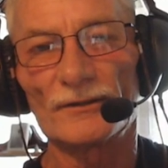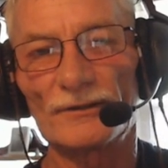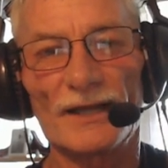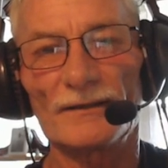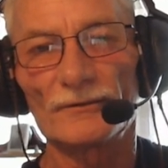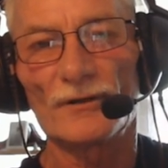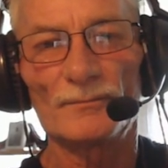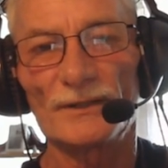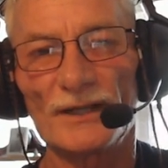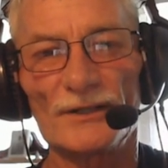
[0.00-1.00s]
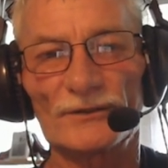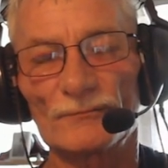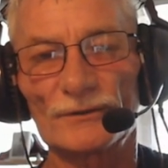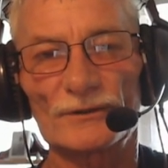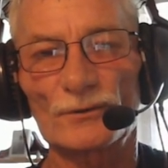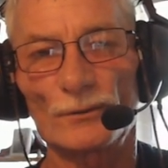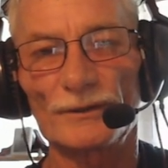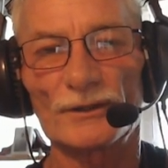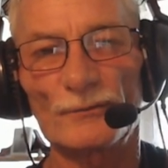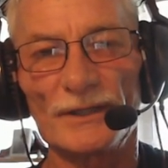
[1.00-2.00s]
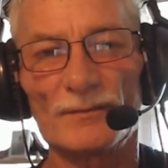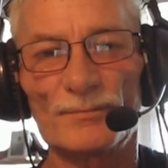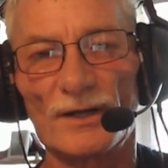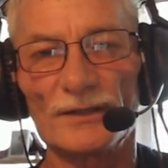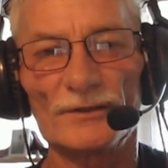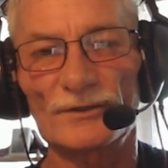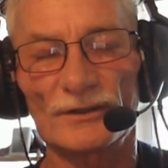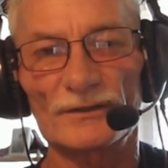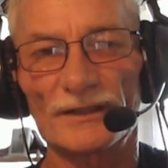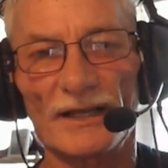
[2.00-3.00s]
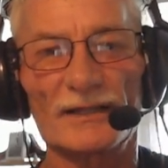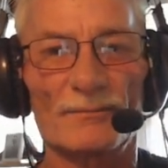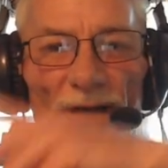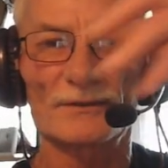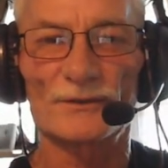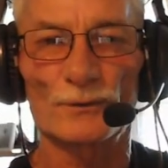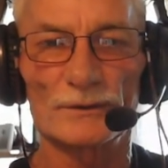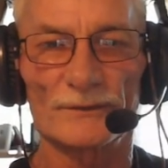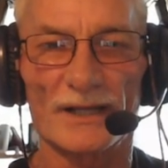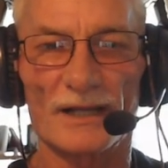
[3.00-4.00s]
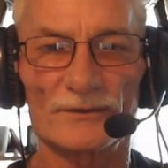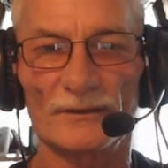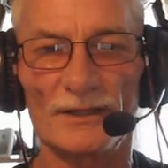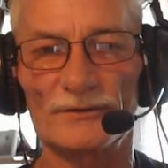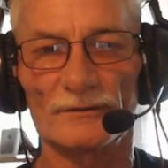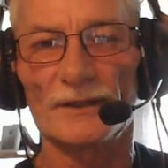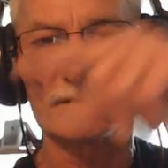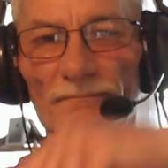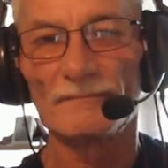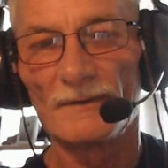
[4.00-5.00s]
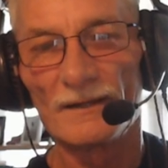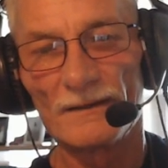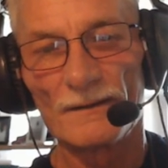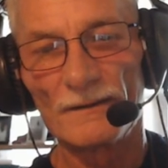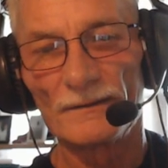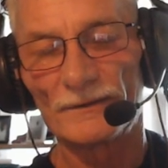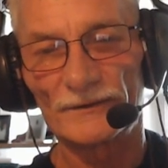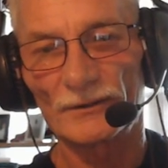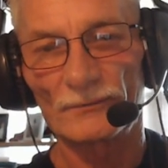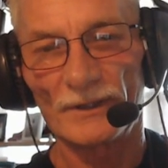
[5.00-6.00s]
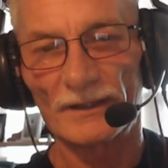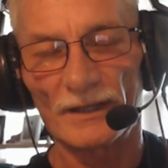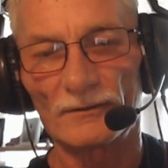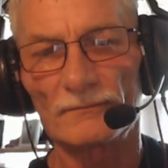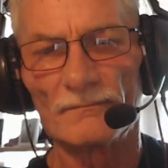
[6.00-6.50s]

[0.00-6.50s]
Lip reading: debt, their obligation, which is holding the Queen in bondage because they can't get back to source for cancellation, right? Zero out the account.